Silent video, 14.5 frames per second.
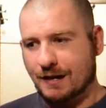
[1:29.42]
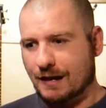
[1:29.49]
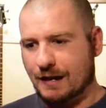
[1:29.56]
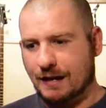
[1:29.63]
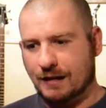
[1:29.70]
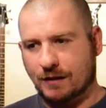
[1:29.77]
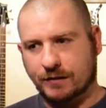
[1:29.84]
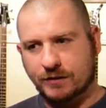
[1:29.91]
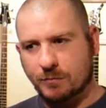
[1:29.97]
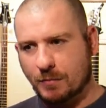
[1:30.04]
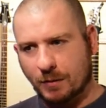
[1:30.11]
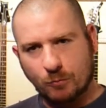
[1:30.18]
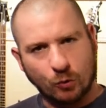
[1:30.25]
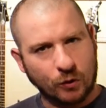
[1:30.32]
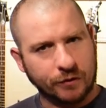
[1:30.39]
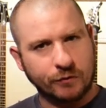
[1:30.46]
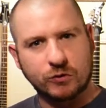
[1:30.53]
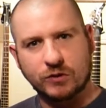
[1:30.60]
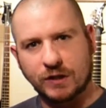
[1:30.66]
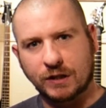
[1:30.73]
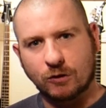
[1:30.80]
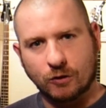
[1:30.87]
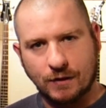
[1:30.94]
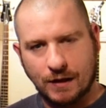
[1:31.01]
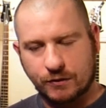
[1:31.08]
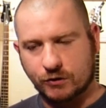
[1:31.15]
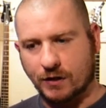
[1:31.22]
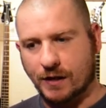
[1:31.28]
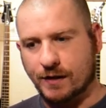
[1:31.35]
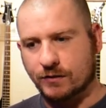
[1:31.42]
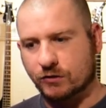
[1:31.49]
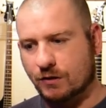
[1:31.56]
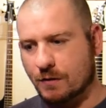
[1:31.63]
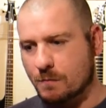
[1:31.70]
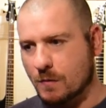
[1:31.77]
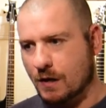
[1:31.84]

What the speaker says: and I did my morning routine, all that jazz.